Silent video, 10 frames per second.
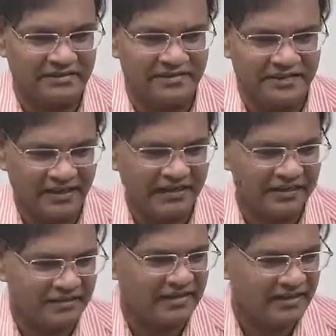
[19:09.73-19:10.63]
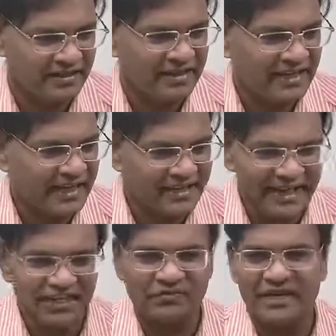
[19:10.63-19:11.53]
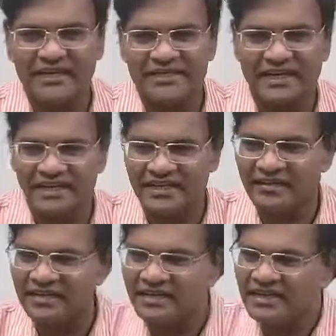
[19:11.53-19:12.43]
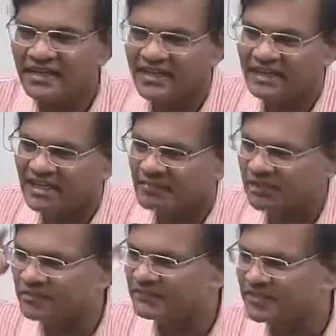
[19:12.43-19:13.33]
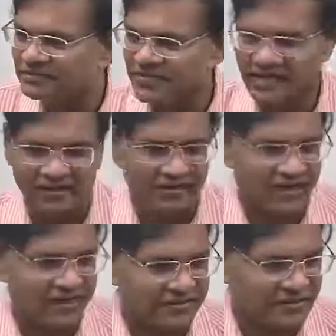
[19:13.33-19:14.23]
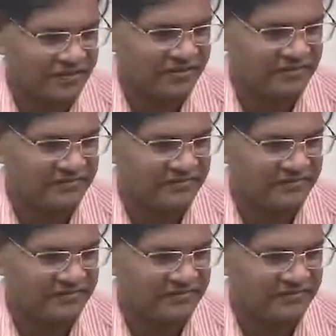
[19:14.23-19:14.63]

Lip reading: Right? And that is what exactly another problem with this money laundering legislation.